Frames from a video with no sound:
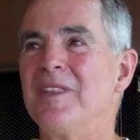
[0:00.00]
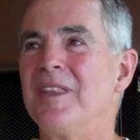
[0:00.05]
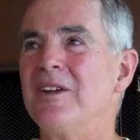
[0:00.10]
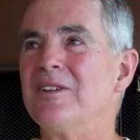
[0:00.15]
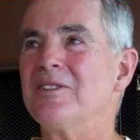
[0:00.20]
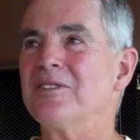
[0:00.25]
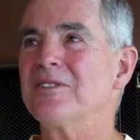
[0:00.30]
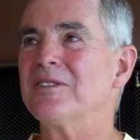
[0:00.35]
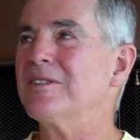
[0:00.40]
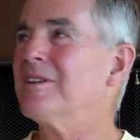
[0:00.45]

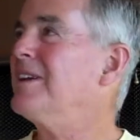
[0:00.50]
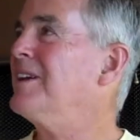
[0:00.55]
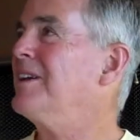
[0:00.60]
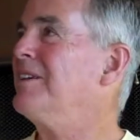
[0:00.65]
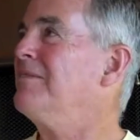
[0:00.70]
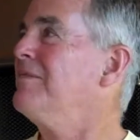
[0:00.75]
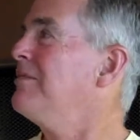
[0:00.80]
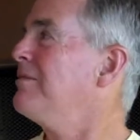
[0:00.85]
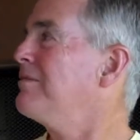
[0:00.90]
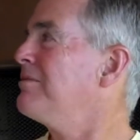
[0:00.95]
there's
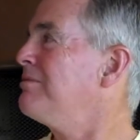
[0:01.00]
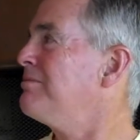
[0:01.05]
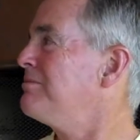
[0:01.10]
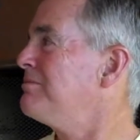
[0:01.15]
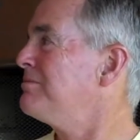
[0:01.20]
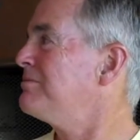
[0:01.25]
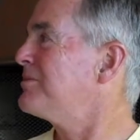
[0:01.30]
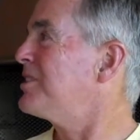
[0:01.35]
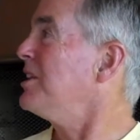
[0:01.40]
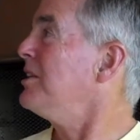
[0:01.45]

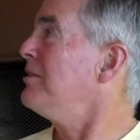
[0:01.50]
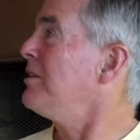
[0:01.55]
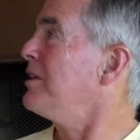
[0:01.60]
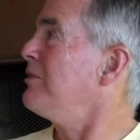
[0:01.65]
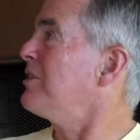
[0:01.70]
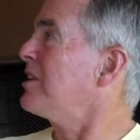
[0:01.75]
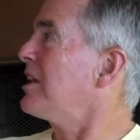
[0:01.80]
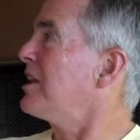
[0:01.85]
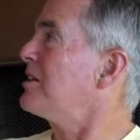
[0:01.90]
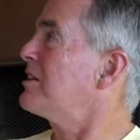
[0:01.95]
See,
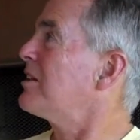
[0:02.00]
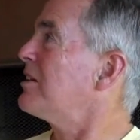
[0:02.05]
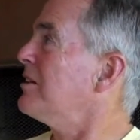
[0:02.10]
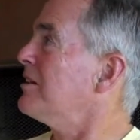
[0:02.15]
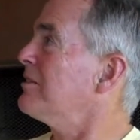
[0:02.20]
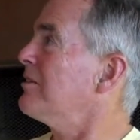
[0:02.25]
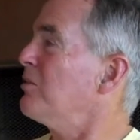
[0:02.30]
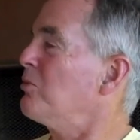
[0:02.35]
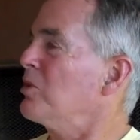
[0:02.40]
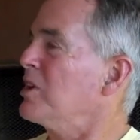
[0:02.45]
even that's
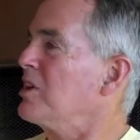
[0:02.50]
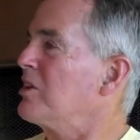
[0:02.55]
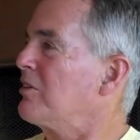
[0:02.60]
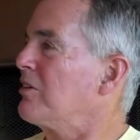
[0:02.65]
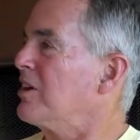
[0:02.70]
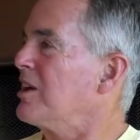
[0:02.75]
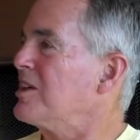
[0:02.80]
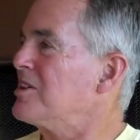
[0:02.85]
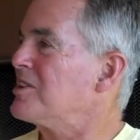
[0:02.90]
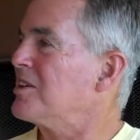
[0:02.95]
a
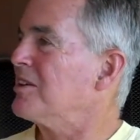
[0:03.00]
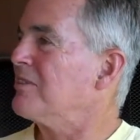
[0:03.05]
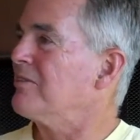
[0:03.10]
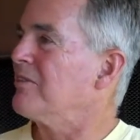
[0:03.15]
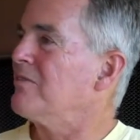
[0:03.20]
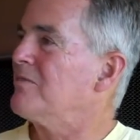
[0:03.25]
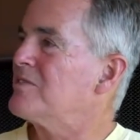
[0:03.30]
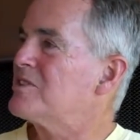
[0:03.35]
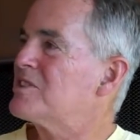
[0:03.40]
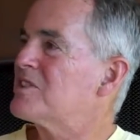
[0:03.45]
recreation
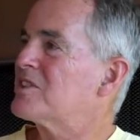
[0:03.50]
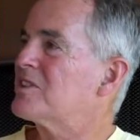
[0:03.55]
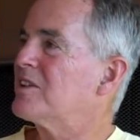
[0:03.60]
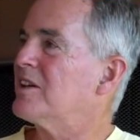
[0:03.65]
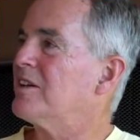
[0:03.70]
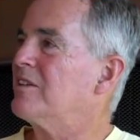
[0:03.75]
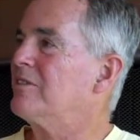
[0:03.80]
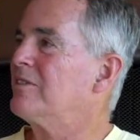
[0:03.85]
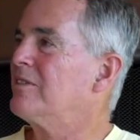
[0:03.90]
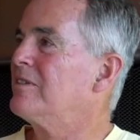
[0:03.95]
of
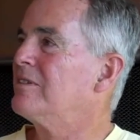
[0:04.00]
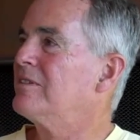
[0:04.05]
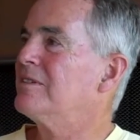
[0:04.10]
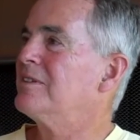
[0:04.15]
stuff.